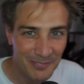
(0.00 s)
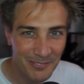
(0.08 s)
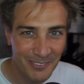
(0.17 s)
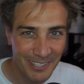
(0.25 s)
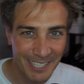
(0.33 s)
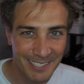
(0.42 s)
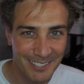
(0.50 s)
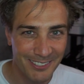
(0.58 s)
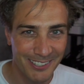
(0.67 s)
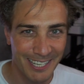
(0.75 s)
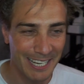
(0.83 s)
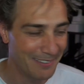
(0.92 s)
what are you
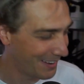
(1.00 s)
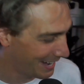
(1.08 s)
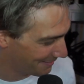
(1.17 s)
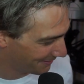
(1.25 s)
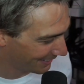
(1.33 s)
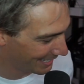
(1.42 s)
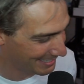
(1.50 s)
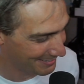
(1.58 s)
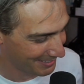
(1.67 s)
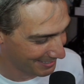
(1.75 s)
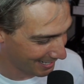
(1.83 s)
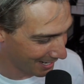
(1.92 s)
talking about? It plays
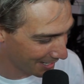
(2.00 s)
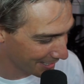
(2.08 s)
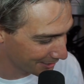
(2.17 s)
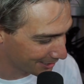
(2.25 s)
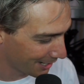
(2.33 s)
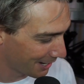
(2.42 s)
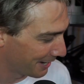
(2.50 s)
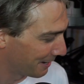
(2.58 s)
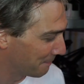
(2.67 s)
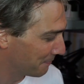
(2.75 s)
music. I'm going to show you.